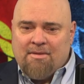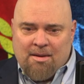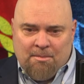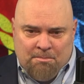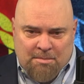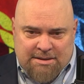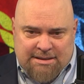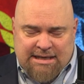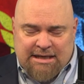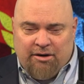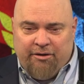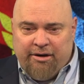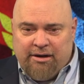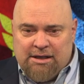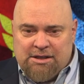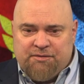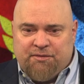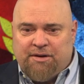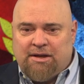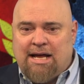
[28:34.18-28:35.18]

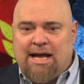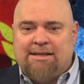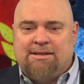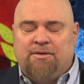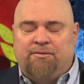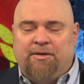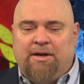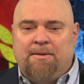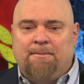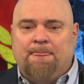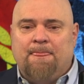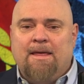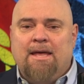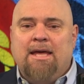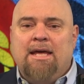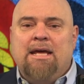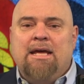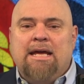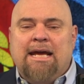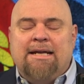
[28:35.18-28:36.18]
materialist philosophy.
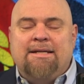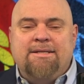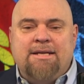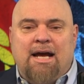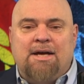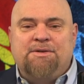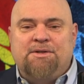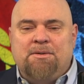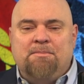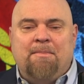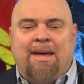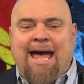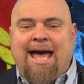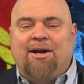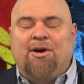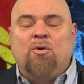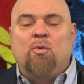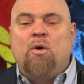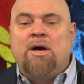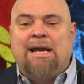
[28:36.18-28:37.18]
It doesn't
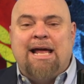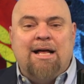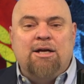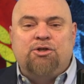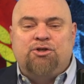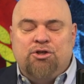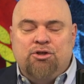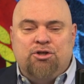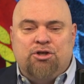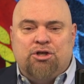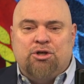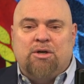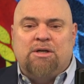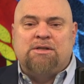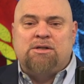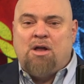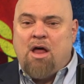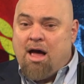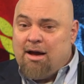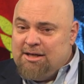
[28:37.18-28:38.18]
matter what else you do, as
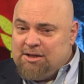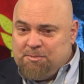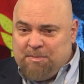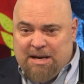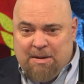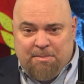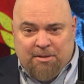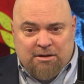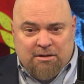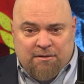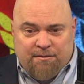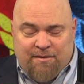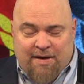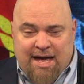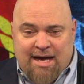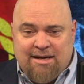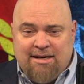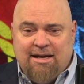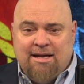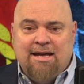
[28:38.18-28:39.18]
long as people are
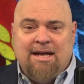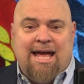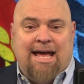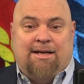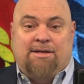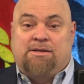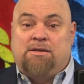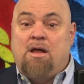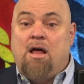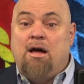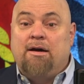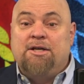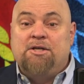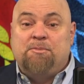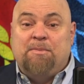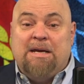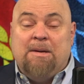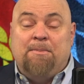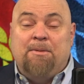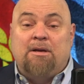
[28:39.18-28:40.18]
fed and as long as
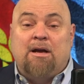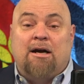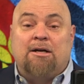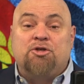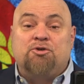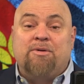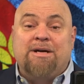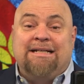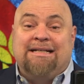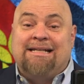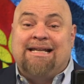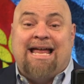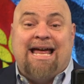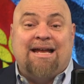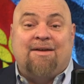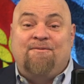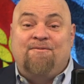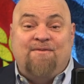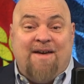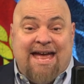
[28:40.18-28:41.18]
people are treated
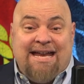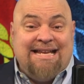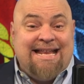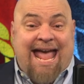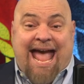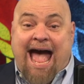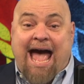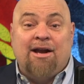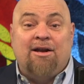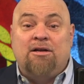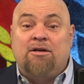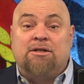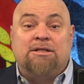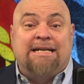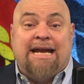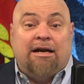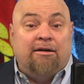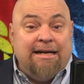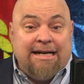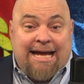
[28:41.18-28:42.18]
like fed cattle or
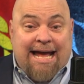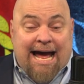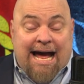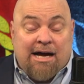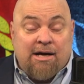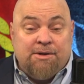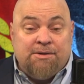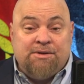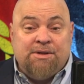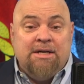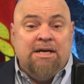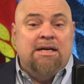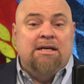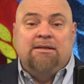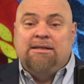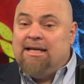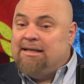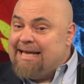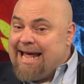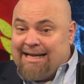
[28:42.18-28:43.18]
dairy cows,
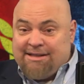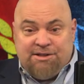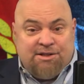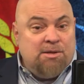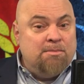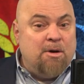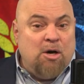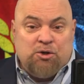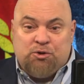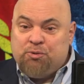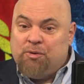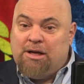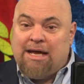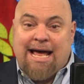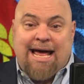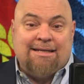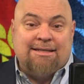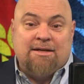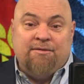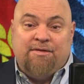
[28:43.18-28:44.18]
then that's the most we'll
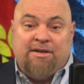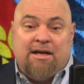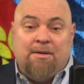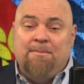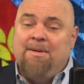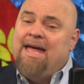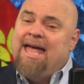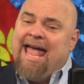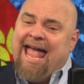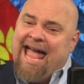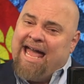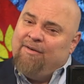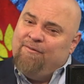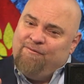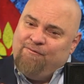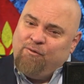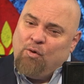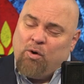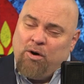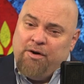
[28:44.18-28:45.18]
ask of them. And
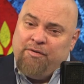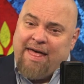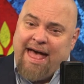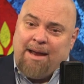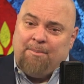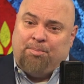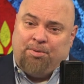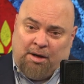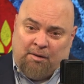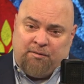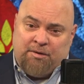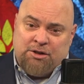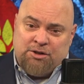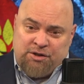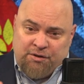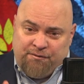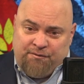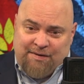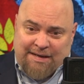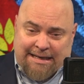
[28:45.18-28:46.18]
for that privilege
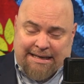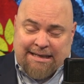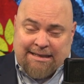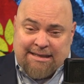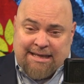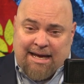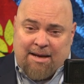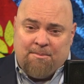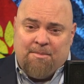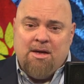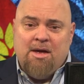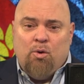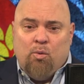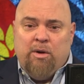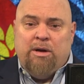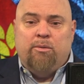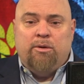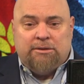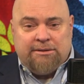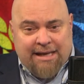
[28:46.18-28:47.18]
of feeding them,
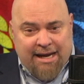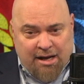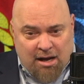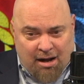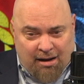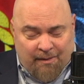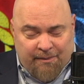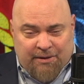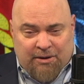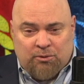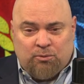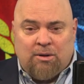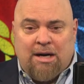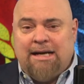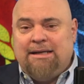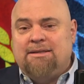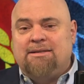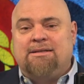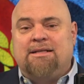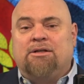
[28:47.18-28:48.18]
we will take all their
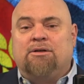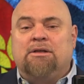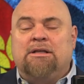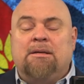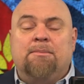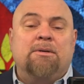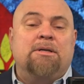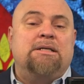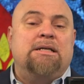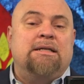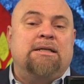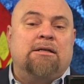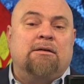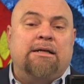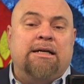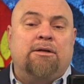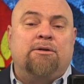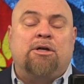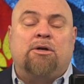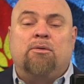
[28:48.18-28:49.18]
rights, their liberty, their,
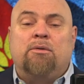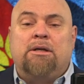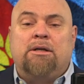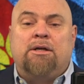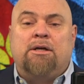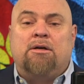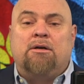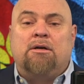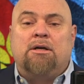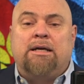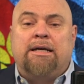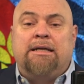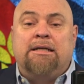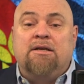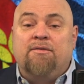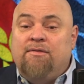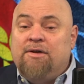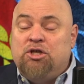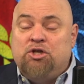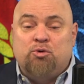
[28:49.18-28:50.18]
their, their
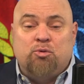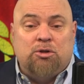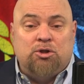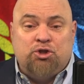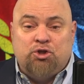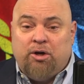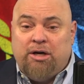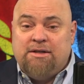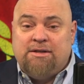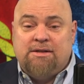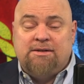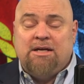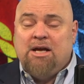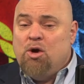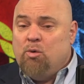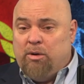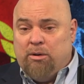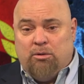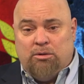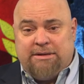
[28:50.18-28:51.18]
individual choices.
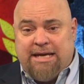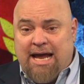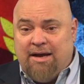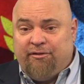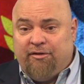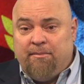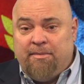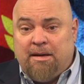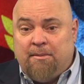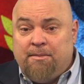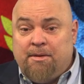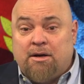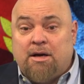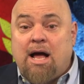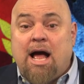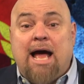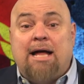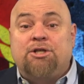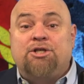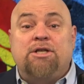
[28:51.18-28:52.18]
We will take from them their
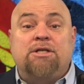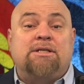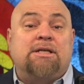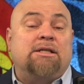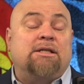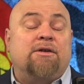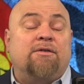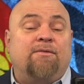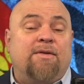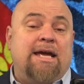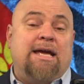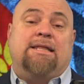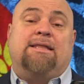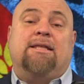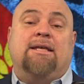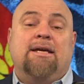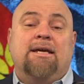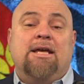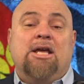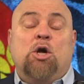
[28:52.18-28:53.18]
conscience and their faith.
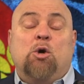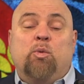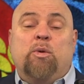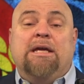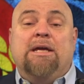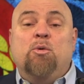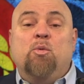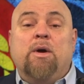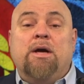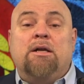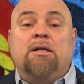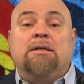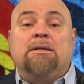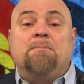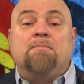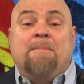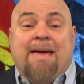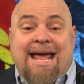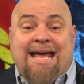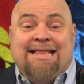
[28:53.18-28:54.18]
We will
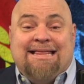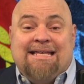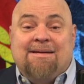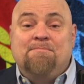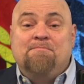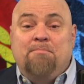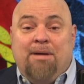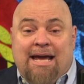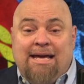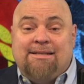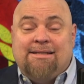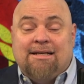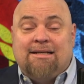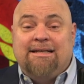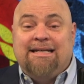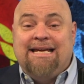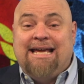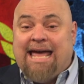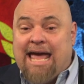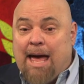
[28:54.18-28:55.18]
make them
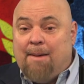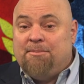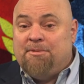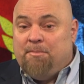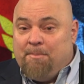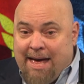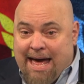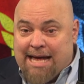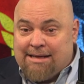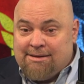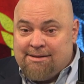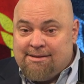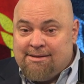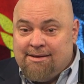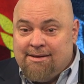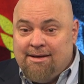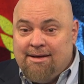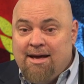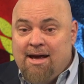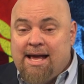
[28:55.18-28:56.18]
basically kept pets,
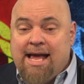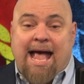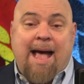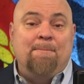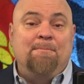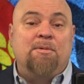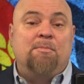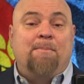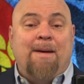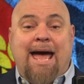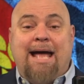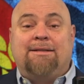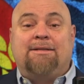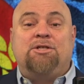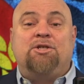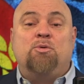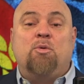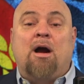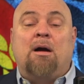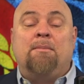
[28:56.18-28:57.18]
kept pets
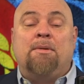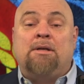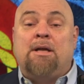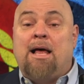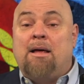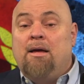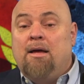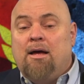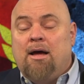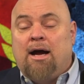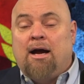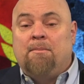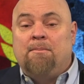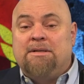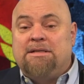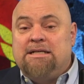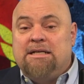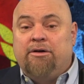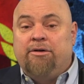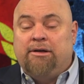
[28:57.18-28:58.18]
to our, our
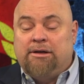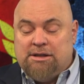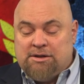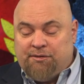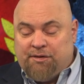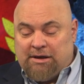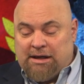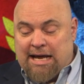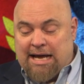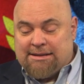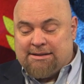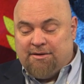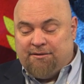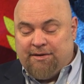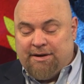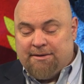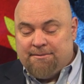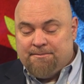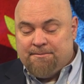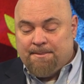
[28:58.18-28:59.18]
materialist
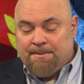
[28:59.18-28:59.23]
philosophy.